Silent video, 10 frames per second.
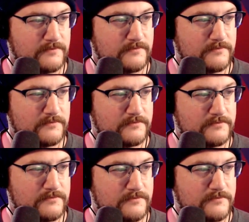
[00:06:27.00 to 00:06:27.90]

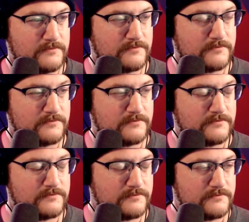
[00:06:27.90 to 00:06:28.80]

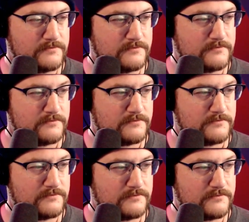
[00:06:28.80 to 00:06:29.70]

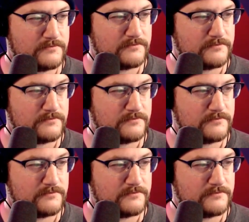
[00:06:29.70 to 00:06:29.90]
[no speech]